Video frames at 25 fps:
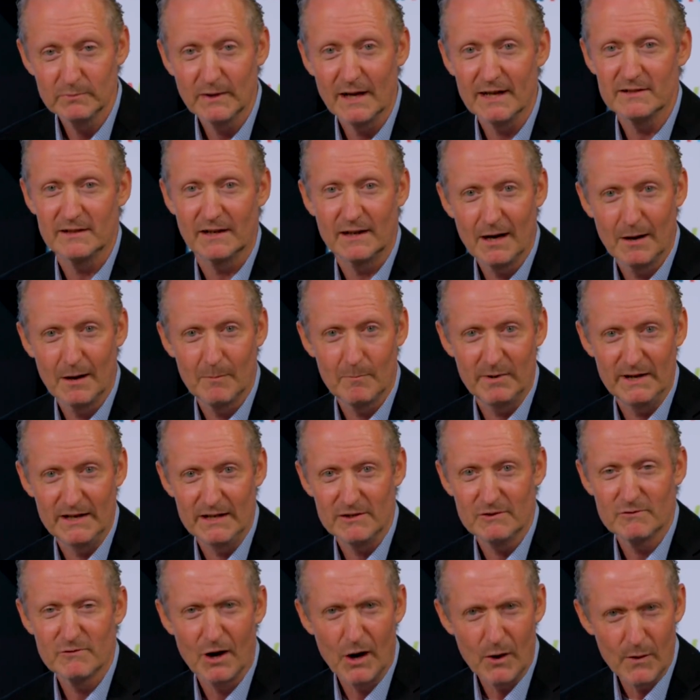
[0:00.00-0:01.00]
as a company's
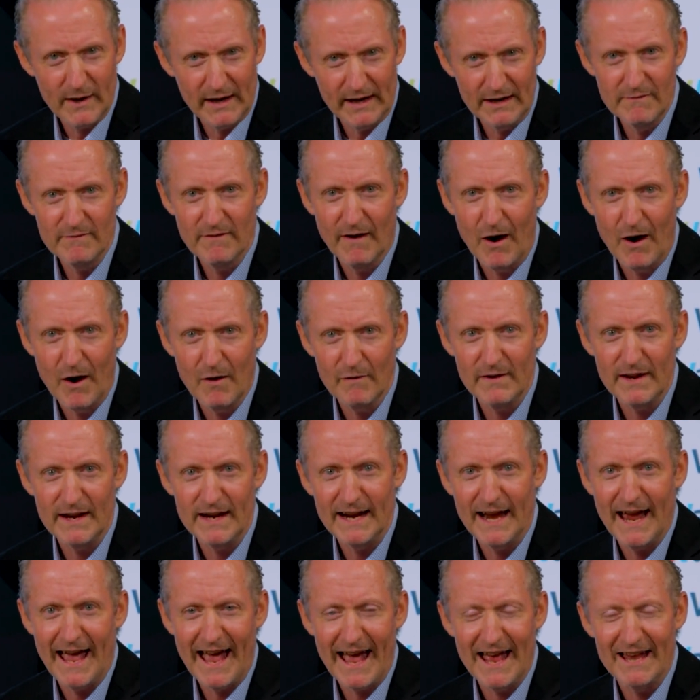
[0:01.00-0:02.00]
growing and
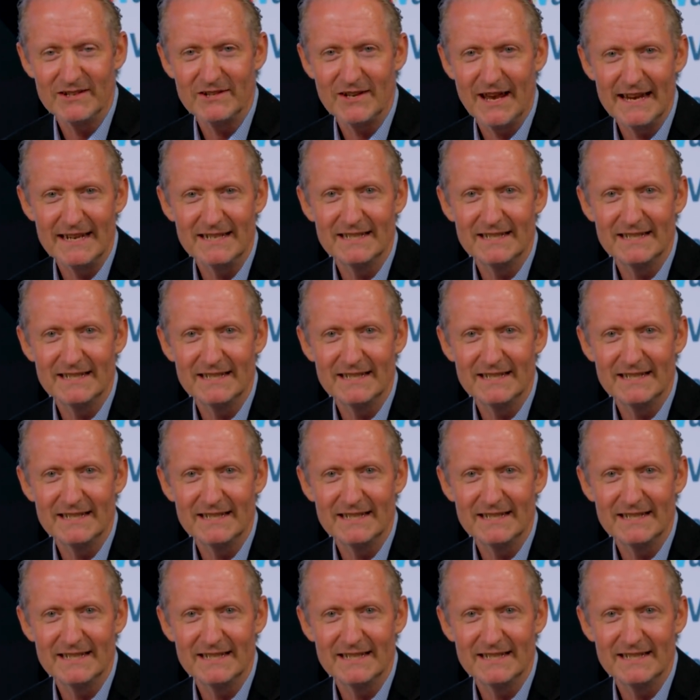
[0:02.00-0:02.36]
evolving as a